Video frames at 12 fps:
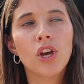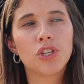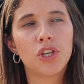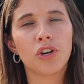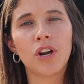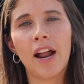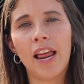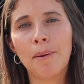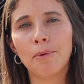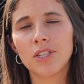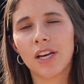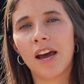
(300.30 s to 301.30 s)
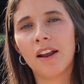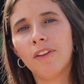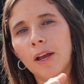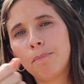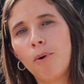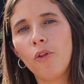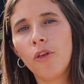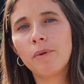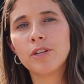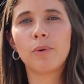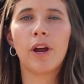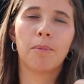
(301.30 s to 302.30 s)
so you're not able to kind of like pull them
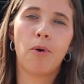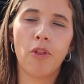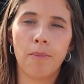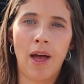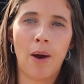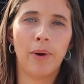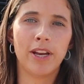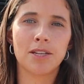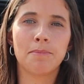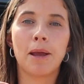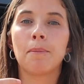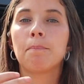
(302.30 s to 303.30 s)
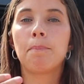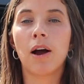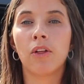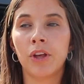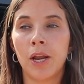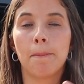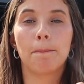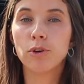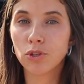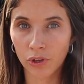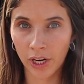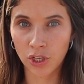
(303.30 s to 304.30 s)
this way or pull them that way to make buckling a
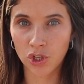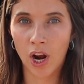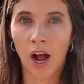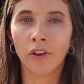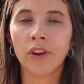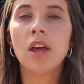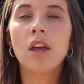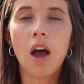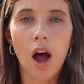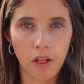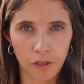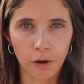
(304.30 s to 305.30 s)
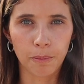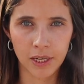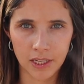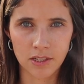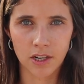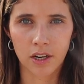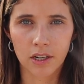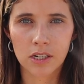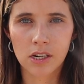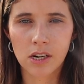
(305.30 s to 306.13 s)
booster each child a little bit easier.